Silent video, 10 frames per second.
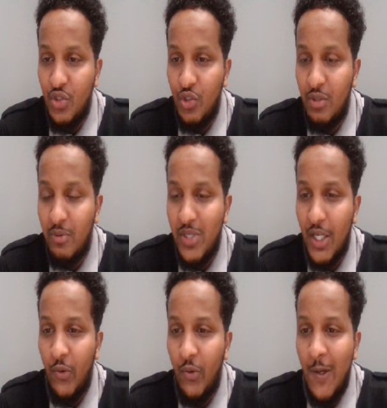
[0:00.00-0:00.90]
YouTube
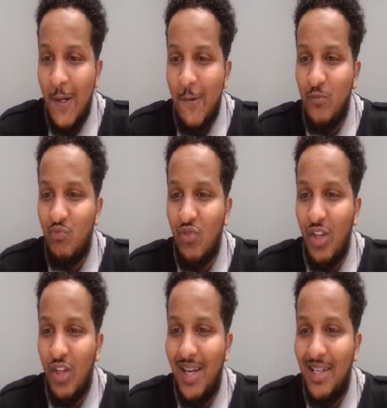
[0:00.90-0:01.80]
channel,
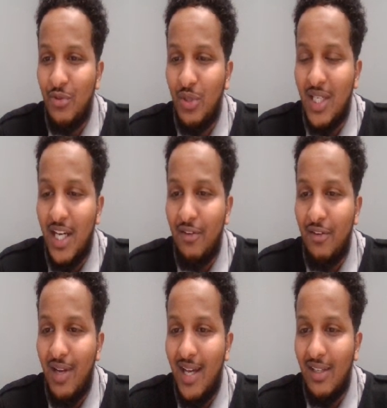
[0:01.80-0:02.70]
to kind
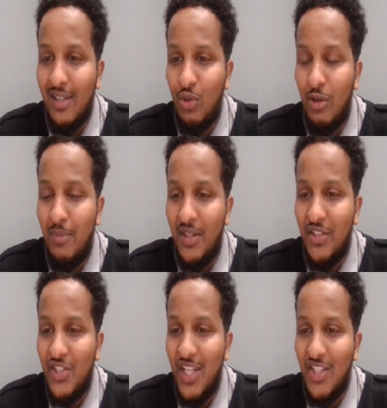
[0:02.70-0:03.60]
of like talk about
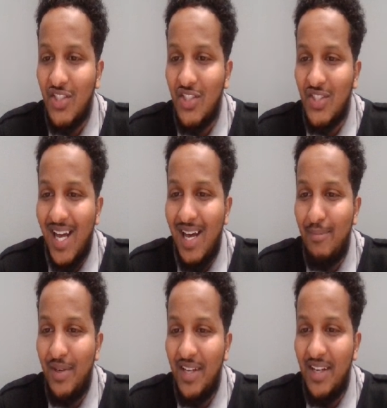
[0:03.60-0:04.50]
the changes that are
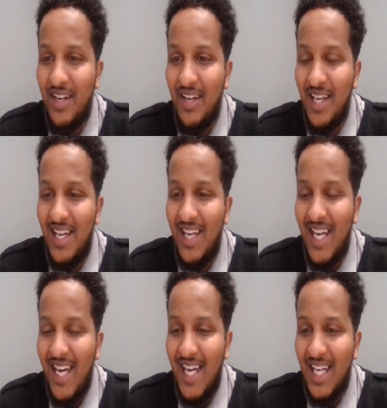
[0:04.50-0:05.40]
happening,
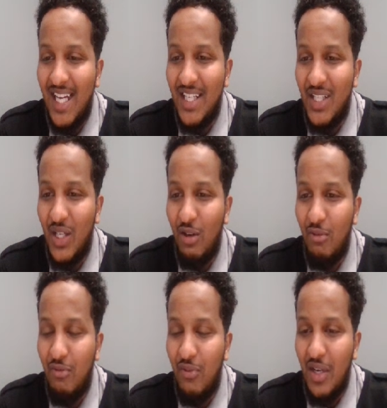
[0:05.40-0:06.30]
and
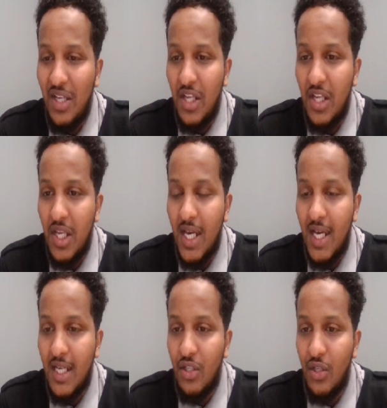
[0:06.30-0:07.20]
hopefully,
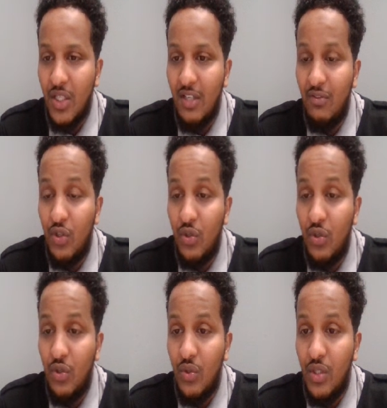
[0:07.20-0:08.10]
giving
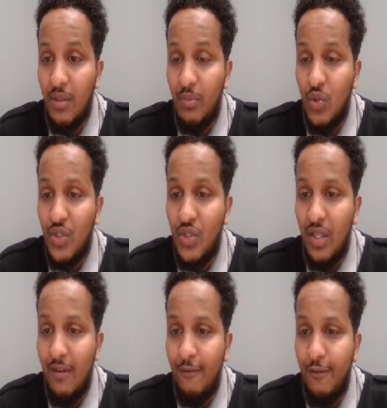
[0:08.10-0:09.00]
you the most
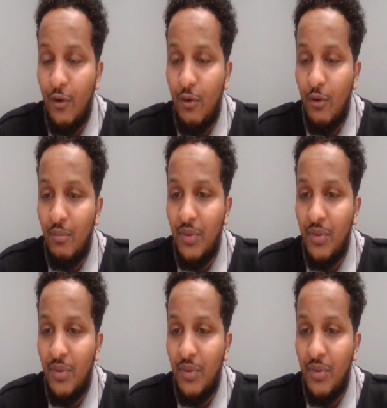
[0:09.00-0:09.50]
informed